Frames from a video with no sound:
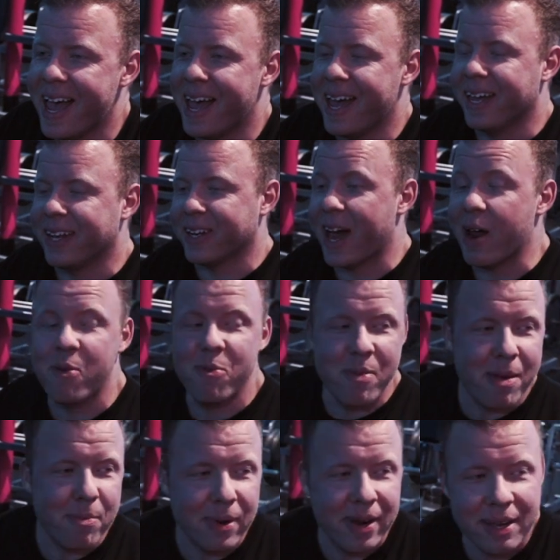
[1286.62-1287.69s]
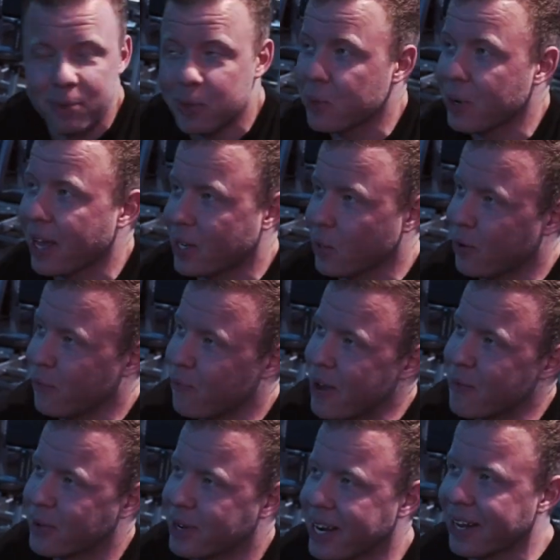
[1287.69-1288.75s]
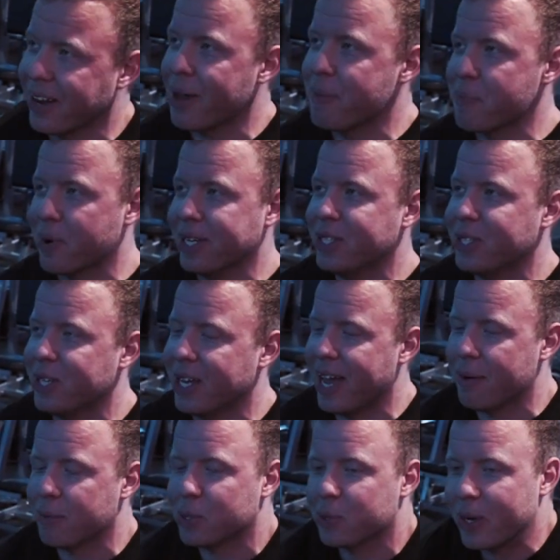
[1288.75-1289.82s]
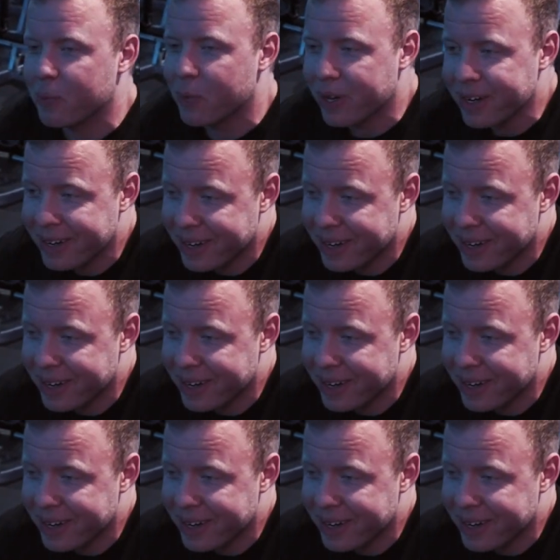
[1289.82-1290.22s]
And I remember him doing like your favorite incline press, hammer strength one.